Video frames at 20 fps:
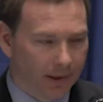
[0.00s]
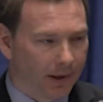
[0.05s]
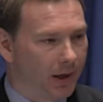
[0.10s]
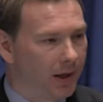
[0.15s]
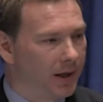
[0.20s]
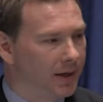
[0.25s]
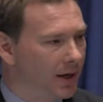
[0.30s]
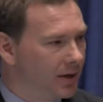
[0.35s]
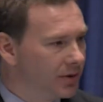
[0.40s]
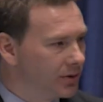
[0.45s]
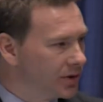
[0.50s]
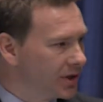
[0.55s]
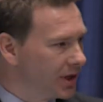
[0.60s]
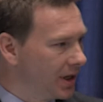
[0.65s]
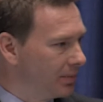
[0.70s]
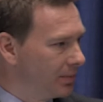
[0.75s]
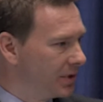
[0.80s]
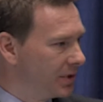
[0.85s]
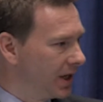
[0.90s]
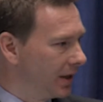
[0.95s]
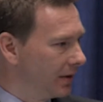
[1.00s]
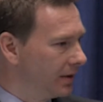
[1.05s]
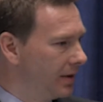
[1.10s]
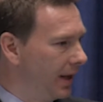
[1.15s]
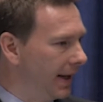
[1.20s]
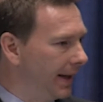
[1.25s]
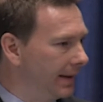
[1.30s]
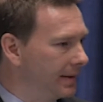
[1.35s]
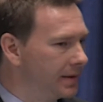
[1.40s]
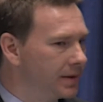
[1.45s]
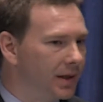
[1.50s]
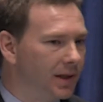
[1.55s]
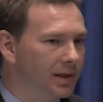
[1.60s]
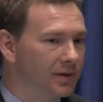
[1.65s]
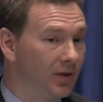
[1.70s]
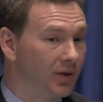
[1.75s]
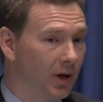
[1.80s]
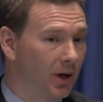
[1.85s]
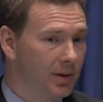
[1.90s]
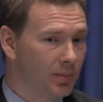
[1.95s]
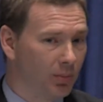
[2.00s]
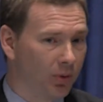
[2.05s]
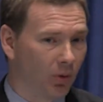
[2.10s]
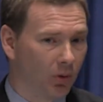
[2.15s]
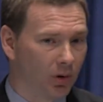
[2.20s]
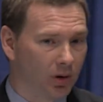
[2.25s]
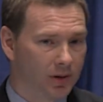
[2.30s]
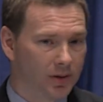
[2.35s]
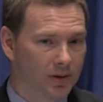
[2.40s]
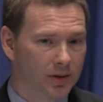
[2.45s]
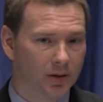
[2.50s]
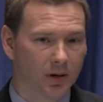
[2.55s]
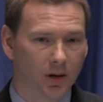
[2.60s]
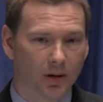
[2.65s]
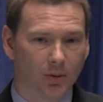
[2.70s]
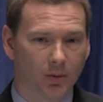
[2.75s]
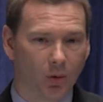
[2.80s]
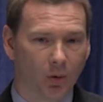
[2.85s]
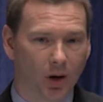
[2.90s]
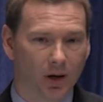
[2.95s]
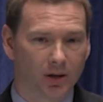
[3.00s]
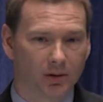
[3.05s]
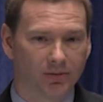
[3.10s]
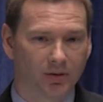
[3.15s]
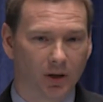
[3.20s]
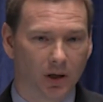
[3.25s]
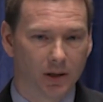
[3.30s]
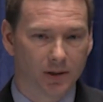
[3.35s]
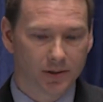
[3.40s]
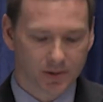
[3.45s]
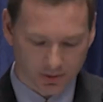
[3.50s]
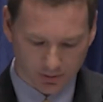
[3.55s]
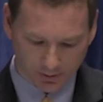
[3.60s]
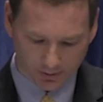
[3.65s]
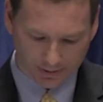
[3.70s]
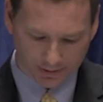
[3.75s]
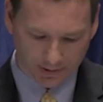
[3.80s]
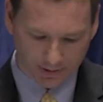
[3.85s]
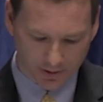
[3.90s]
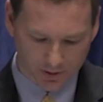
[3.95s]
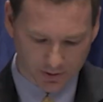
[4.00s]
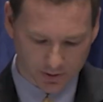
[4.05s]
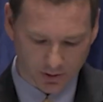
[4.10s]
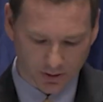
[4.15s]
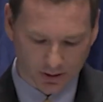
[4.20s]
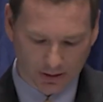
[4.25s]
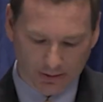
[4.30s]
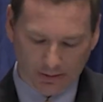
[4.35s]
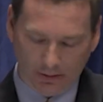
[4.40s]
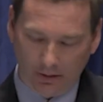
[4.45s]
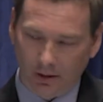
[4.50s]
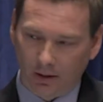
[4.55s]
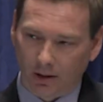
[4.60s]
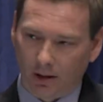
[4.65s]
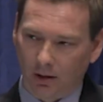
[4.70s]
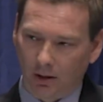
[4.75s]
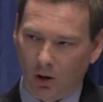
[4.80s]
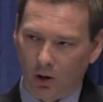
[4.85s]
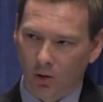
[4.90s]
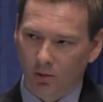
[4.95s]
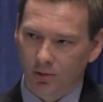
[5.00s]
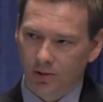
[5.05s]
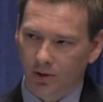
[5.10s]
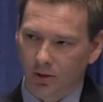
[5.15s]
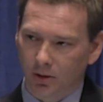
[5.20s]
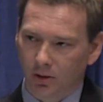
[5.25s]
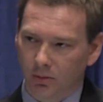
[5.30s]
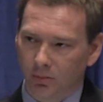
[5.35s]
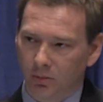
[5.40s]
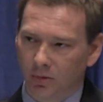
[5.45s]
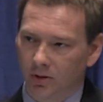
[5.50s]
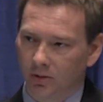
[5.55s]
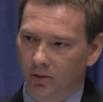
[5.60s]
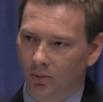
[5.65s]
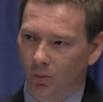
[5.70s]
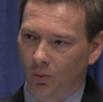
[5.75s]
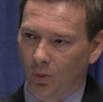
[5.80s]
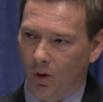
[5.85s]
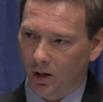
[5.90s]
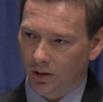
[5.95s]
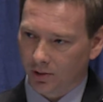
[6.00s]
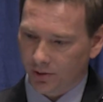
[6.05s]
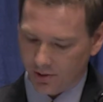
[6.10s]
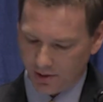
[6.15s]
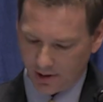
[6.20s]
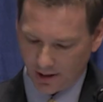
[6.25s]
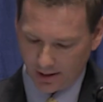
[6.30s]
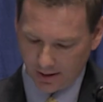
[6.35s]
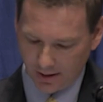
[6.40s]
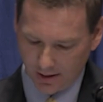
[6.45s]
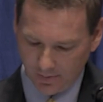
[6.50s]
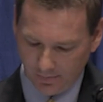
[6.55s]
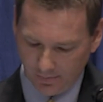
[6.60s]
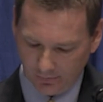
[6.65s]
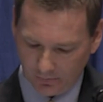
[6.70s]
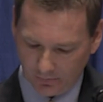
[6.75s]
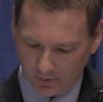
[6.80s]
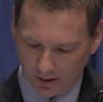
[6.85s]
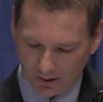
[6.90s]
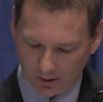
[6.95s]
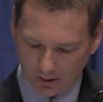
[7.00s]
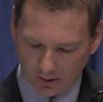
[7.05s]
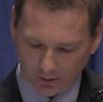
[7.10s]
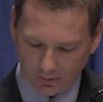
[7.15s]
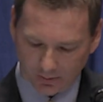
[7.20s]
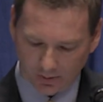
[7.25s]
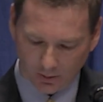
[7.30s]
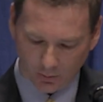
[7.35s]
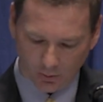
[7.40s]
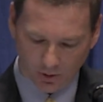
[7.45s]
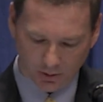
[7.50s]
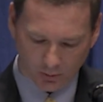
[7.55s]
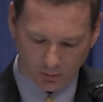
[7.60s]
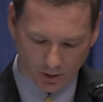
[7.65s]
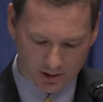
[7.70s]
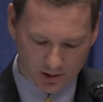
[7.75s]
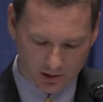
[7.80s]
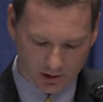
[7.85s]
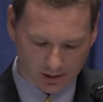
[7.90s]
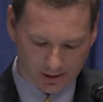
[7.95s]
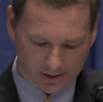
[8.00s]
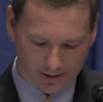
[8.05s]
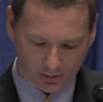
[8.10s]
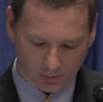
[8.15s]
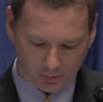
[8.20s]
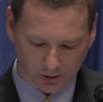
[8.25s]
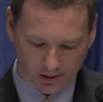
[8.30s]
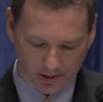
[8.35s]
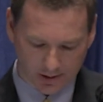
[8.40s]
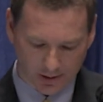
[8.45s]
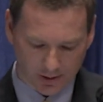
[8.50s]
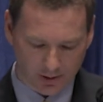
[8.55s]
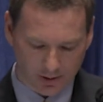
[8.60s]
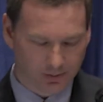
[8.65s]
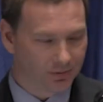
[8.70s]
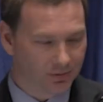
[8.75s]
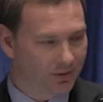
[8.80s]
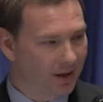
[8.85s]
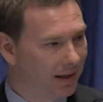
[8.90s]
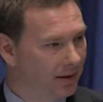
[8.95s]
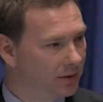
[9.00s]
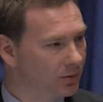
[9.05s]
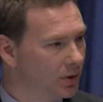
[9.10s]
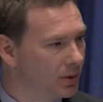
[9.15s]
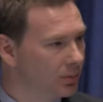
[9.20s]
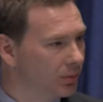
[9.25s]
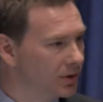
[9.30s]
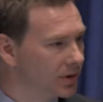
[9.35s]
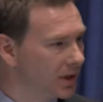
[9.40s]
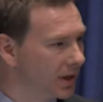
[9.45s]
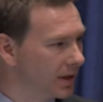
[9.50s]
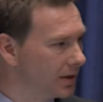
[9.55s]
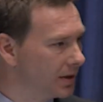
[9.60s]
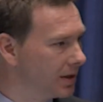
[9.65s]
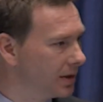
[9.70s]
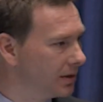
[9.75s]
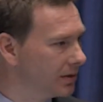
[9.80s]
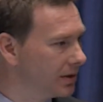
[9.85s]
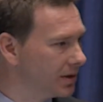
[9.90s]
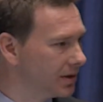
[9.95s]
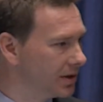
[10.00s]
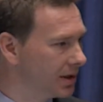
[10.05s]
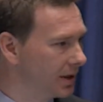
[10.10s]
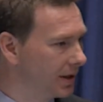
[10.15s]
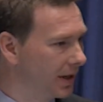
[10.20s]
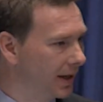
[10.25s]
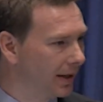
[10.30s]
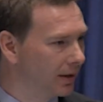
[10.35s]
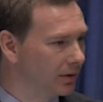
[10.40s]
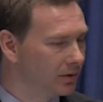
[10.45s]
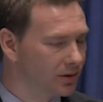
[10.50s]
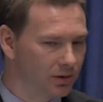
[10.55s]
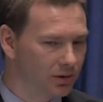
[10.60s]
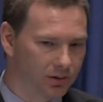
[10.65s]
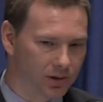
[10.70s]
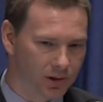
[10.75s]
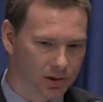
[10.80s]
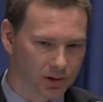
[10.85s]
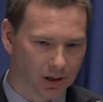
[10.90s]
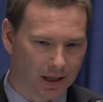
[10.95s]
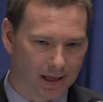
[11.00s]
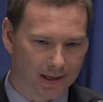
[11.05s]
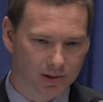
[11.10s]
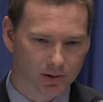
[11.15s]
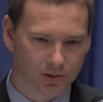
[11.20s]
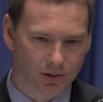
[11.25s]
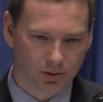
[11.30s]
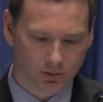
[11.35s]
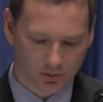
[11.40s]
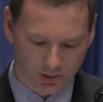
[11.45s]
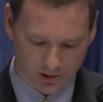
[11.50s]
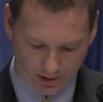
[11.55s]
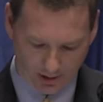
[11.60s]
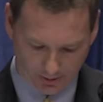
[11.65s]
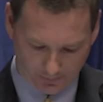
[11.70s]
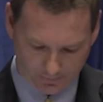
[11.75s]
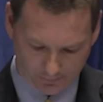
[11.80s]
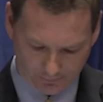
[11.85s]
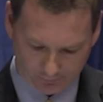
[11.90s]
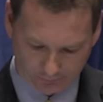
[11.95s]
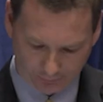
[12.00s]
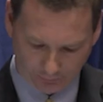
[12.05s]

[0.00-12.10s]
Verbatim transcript: Another subject that is very important on the waterfront is a long-term water study uh, that we recently completed. In fact, we presented it to City Council just last Tuesday.